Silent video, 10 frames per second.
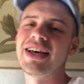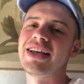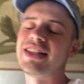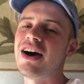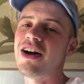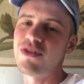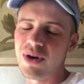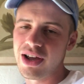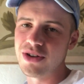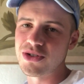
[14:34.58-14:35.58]
the Isle of
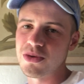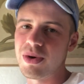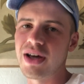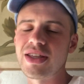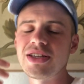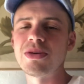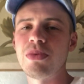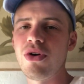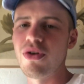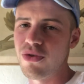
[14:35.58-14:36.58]
Wight coastal path is a
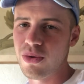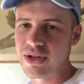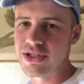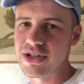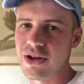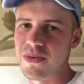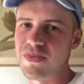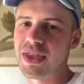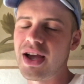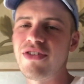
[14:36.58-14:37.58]
beautiful one to do.
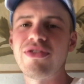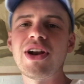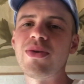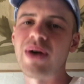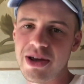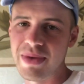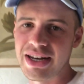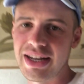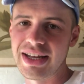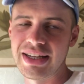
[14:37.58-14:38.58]
I fully
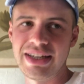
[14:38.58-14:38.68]
recommend it.